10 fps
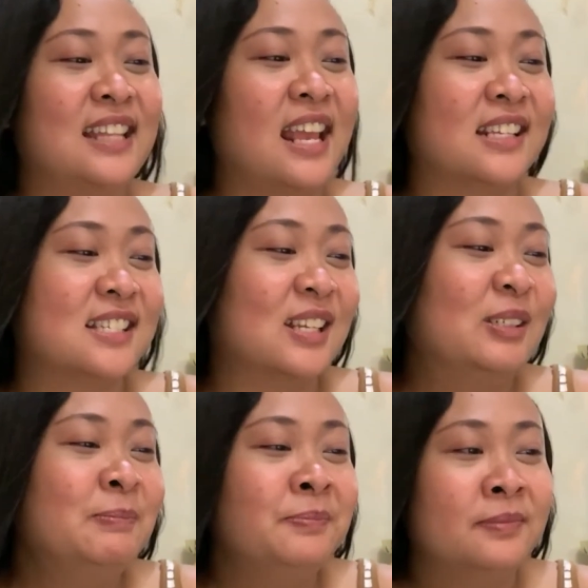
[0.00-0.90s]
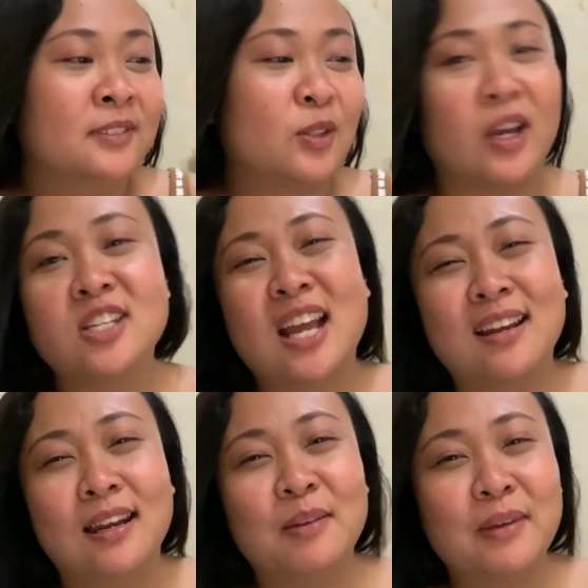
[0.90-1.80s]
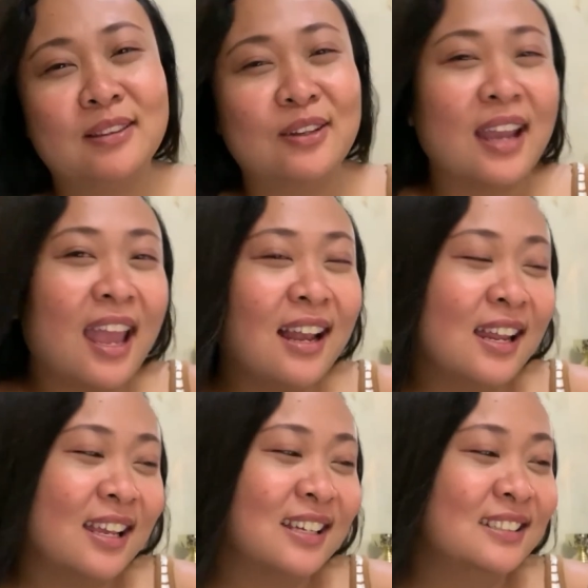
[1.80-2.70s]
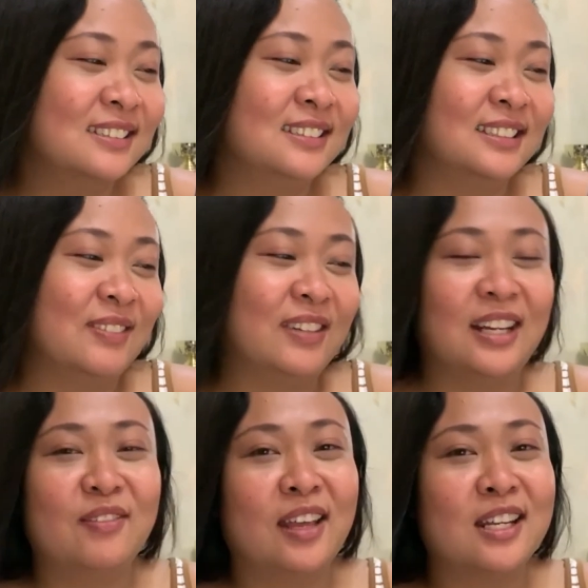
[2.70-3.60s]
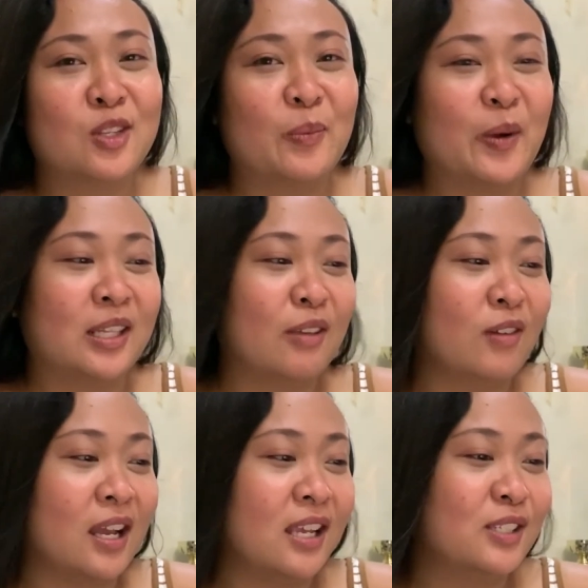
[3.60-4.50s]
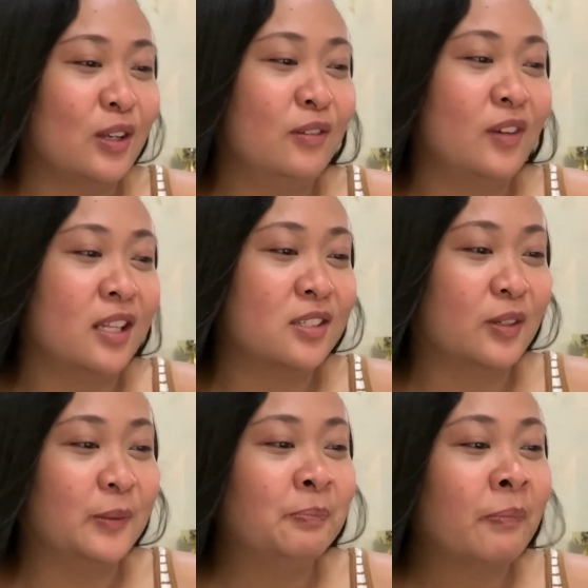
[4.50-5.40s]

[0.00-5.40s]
Next. So, kay Shana naman to galing. Diba? Very supportive ang high school friends ko.